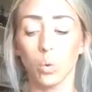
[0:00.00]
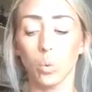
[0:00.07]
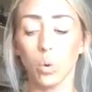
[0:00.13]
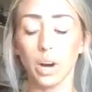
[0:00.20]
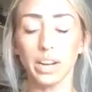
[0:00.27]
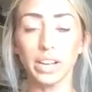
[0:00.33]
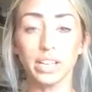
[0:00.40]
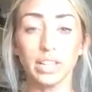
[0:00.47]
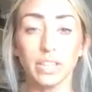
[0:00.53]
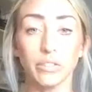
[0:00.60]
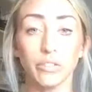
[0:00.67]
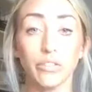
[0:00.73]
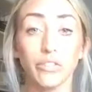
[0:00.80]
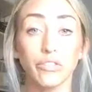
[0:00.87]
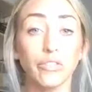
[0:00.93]
What does it
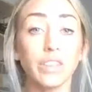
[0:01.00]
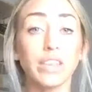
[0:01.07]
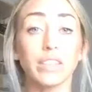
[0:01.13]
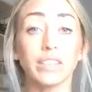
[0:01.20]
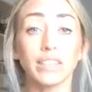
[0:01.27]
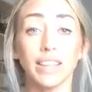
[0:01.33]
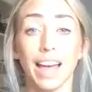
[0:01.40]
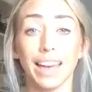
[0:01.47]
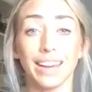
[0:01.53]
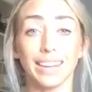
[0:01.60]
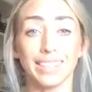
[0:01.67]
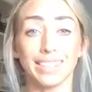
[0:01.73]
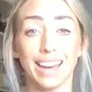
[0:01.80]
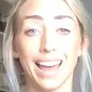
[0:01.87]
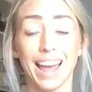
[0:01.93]
feel
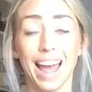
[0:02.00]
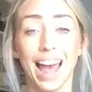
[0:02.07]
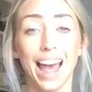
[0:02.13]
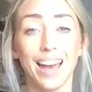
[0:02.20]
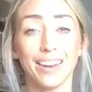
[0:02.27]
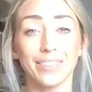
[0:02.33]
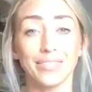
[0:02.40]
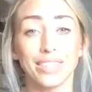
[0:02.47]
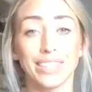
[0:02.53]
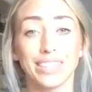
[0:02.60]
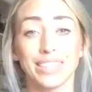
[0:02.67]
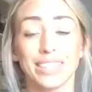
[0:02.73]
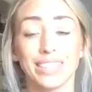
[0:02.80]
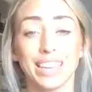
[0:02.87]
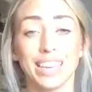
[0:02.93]
like to have
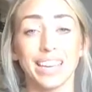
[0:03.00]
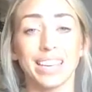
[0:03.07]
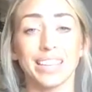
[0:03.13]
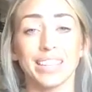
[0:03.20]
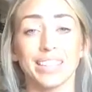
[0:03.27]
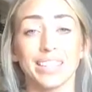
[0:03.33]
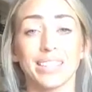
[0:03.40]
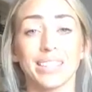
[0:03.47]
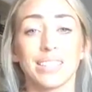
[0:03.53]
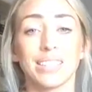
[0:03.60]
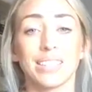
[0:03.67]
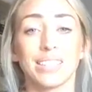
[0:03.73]
these things?